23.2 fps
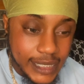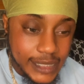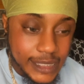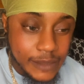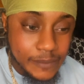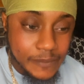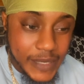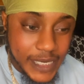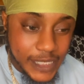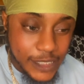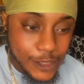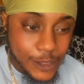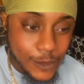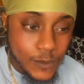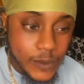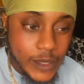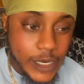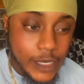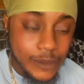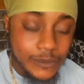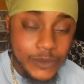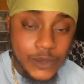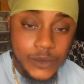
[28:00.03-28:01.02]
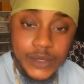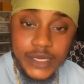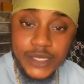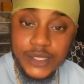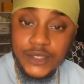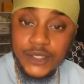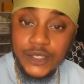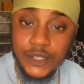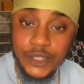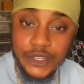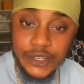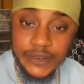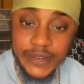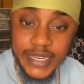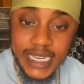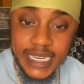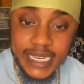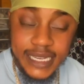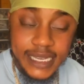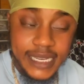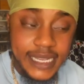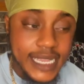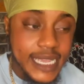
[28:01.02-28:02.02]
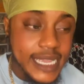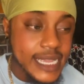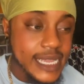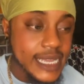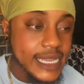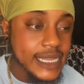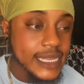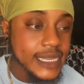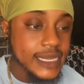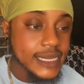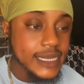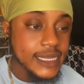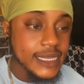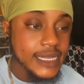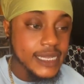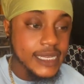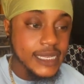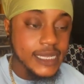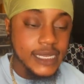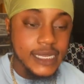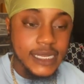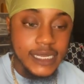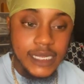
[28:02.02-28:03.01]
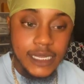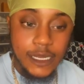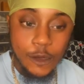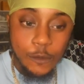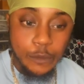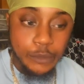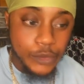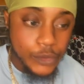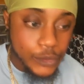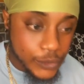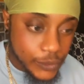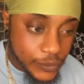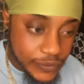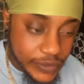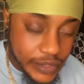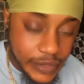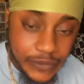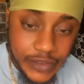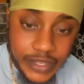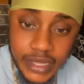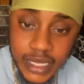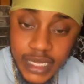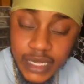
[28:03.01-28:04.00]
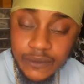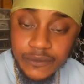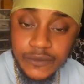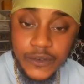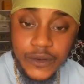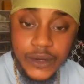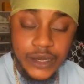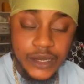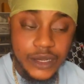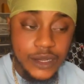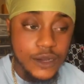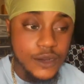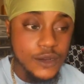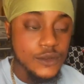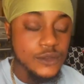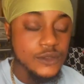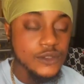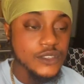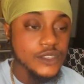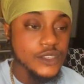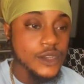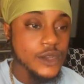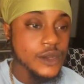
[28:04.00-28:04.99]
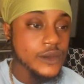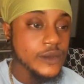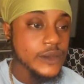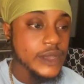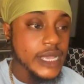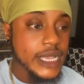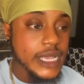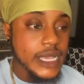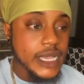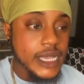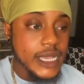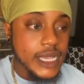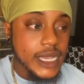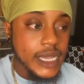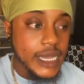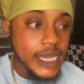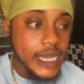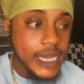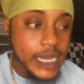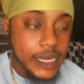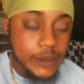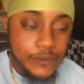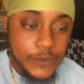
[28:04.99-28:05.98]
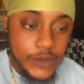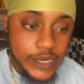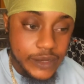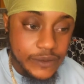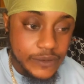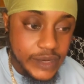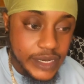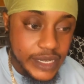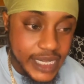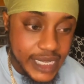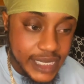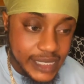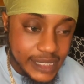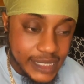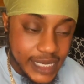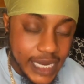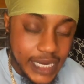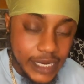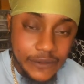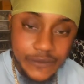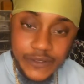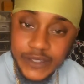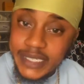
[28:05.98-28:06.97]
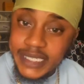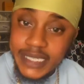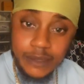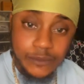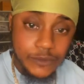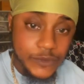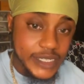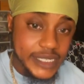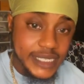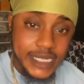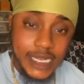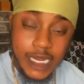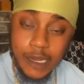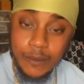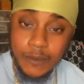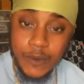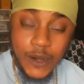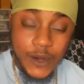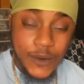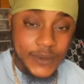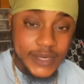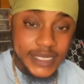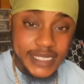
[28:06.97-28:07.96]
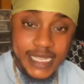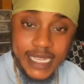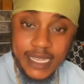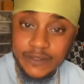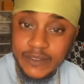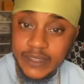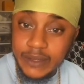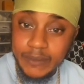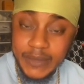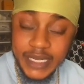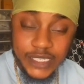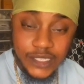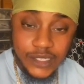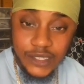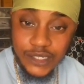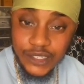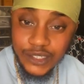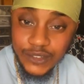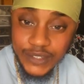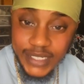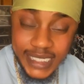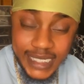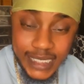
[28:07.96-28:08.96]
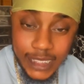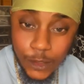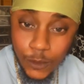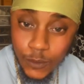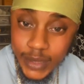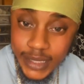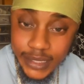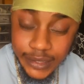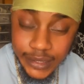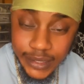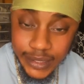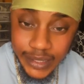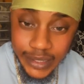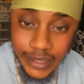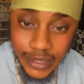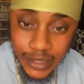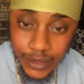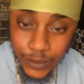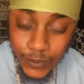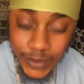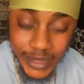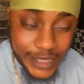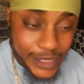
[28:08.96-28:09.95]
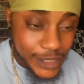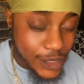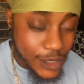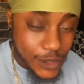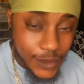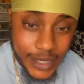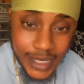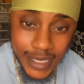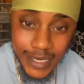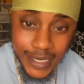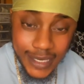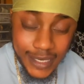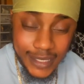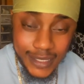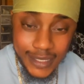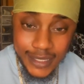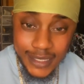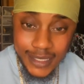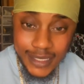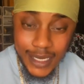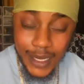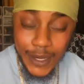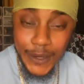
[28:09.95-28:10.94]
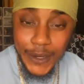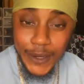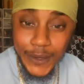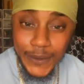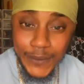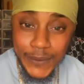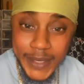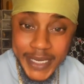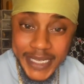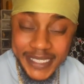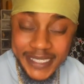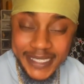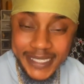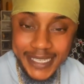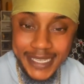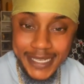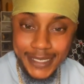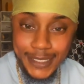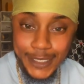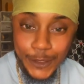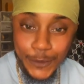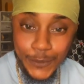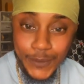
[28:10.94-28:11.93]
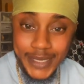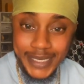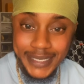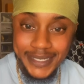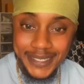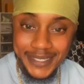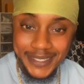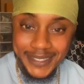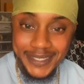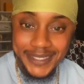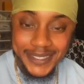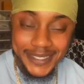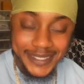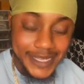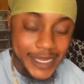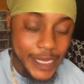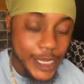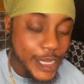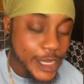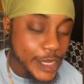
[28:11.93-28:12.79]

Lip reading: especially where I'm doing so great, and he approved everything for a go. So I'm really excited. For some reason, I'm always having my surgeries in the winter. What is going on? Always in the winter.